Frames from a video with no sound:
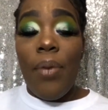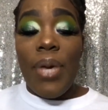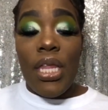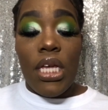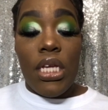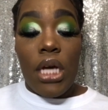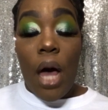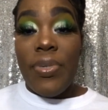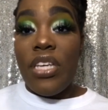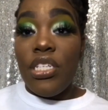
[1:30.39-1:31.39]
In the
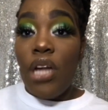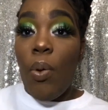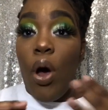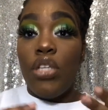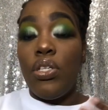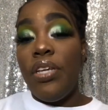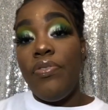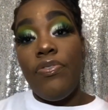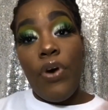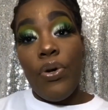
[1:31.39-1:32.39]
comment section, I will also leave
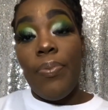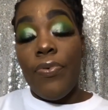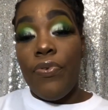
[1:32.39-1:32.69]
the phone number